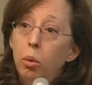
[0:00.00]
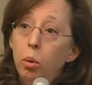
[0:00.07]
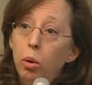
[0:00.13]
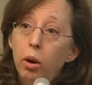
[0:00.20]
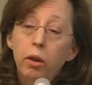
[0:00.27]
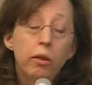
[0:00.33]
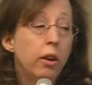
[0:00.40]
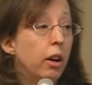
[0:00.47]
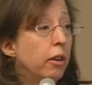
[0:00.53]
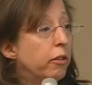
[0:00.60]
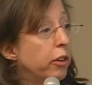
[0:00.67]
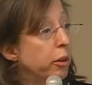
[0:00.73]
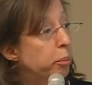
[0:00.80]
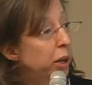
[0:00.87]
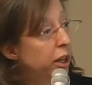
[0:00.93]
Or
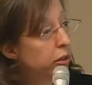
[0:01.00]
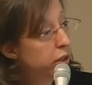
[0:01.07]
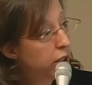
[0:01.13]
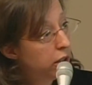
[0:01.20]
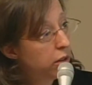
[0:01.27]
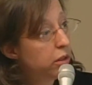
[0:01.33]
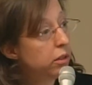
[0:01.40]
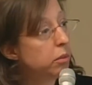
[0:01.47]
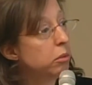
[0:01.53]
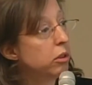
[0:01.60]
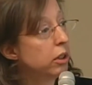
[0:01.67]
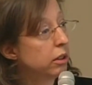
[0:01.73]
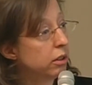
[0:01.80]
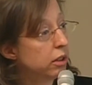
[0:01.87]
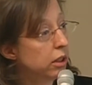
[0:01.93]
for the bioterrorism
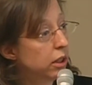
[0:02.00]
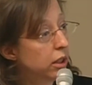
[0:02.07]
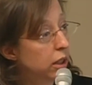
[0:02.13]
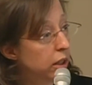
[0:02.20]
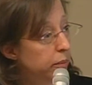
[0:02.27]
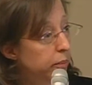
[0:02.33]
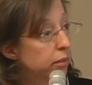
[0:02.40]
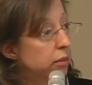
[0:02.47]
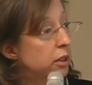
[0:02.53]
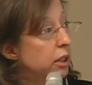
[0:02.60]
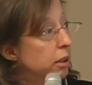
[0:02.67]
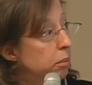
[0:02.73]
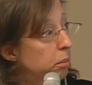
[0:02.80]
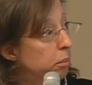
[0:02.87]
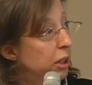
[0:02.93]
drugs that
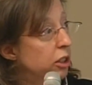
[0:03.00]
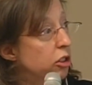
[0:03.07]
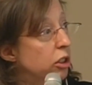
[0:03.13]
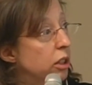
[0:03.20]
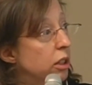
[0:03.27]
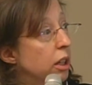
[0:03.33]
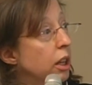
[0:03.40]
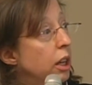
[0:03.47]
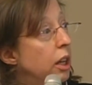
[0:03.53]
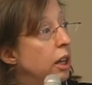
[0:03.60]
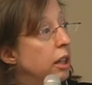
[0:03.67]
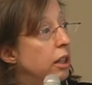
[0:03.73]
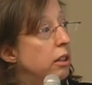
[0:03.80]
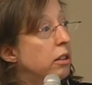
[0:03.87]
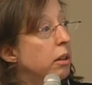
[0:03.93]
Tim mentioned,
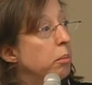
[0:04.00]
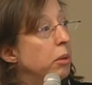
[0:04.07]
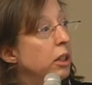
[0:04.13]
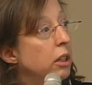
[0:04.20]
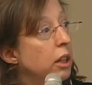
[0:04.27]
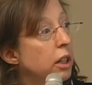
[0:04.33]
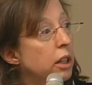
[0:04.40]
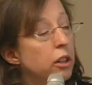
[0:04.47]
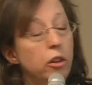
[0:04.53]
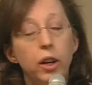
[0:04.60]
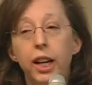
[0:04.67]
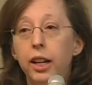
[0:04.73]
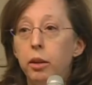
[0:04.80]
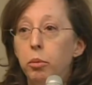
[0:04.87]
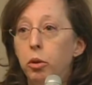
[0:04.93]
these can be done
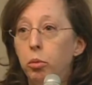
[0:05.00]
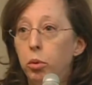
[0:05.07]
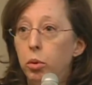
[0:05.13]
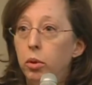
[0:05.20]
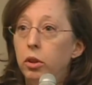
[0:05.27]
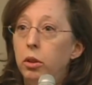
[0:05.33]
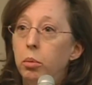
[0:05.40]
under animal rule.